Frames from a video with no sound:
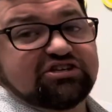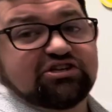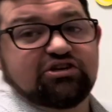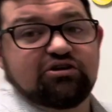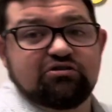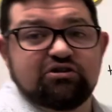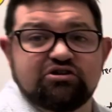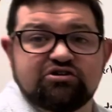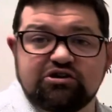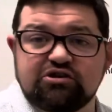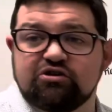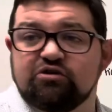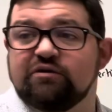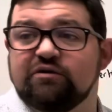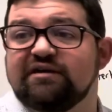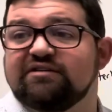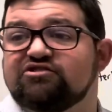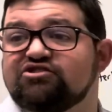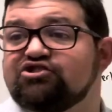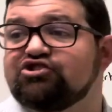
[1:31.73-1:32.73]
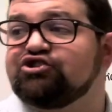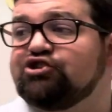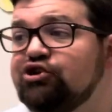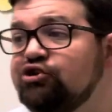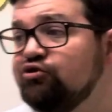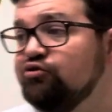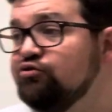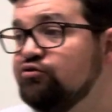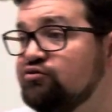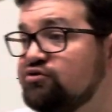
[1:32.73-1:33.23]
you to do is
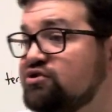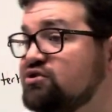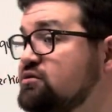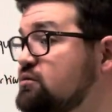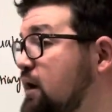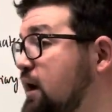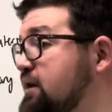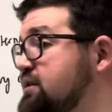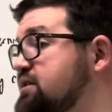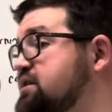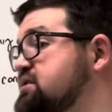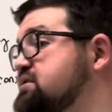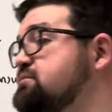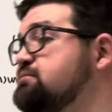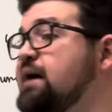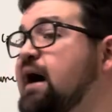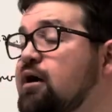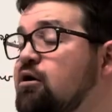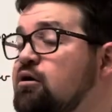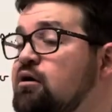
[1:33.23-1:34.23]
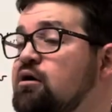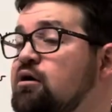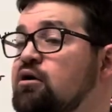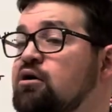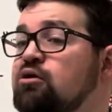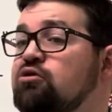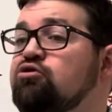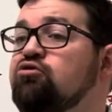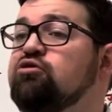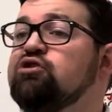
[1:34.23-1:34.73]
choose, it doesn't matter,
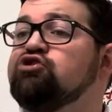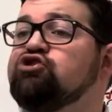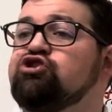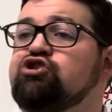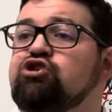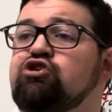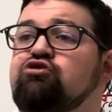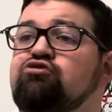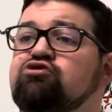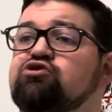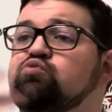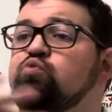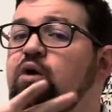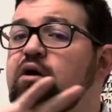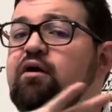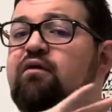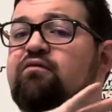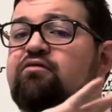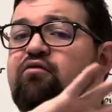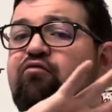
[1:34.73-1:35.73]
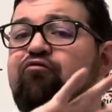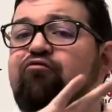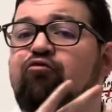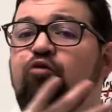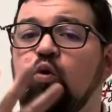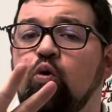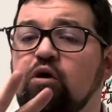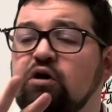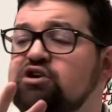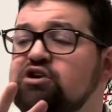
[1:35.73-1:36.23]
you can choose one of the
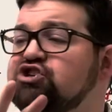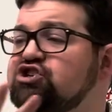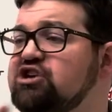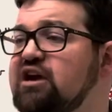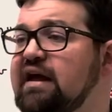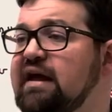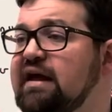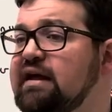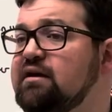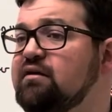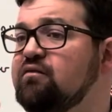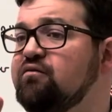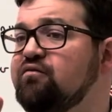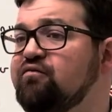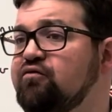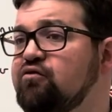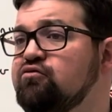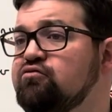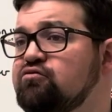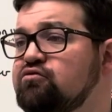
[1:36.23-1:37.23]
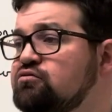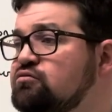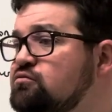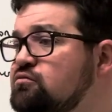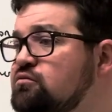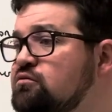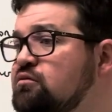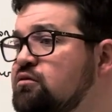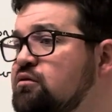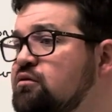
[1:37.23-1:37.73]
4-chain food
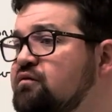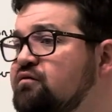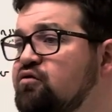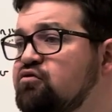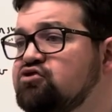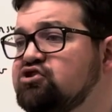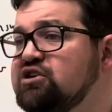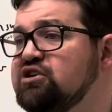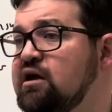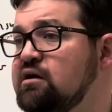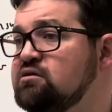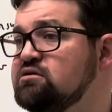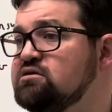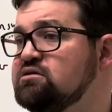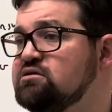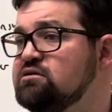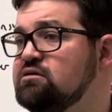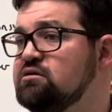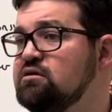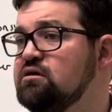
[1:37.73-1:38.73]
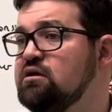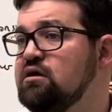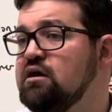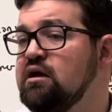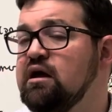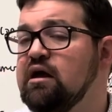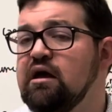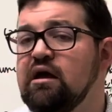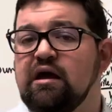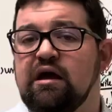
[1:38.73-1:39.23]
chains.
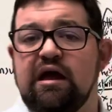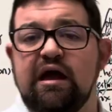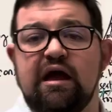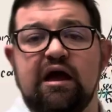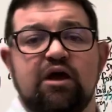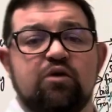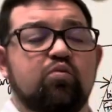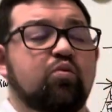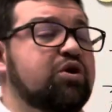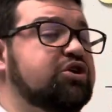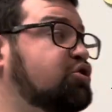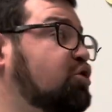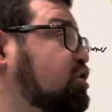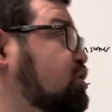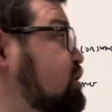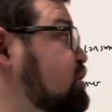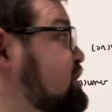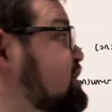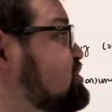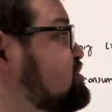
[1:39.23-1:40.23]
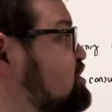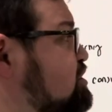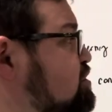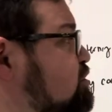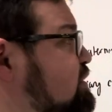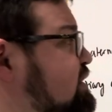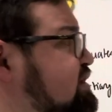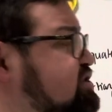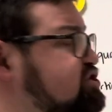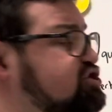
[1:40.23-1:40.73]
And what you're going to
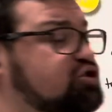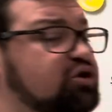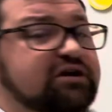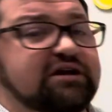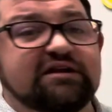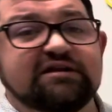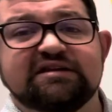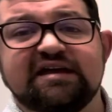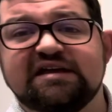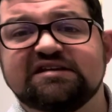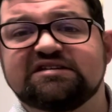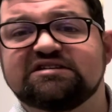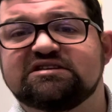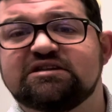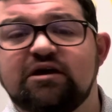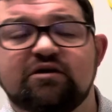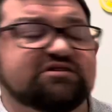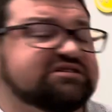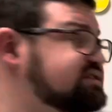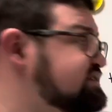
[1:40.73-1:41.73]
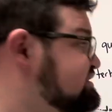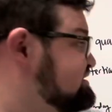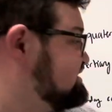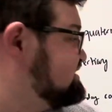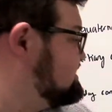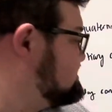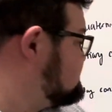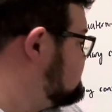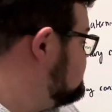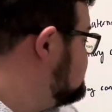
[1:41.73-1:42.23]
do is you're going to list those in the
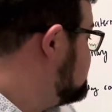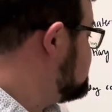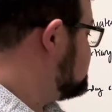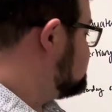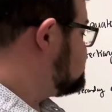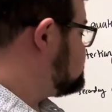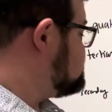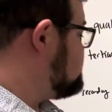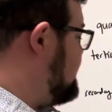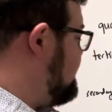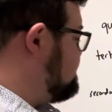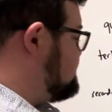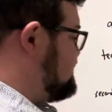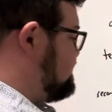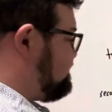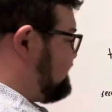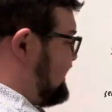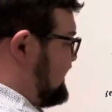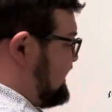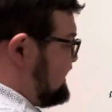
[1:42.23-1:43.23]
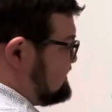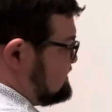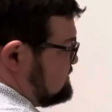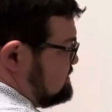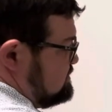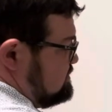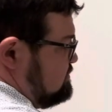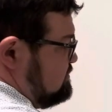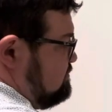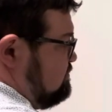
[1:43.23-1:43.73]
system. So I'm going to find
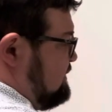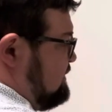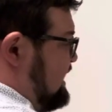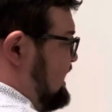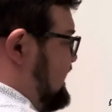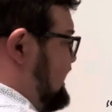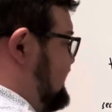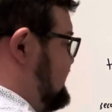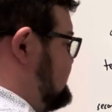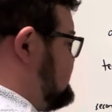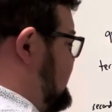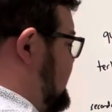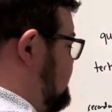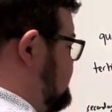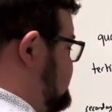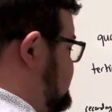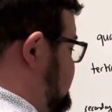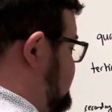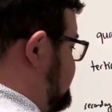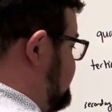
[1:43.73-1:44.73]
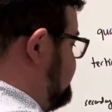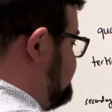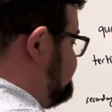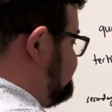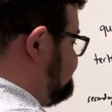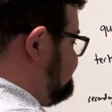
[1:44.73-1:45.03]
mine down here.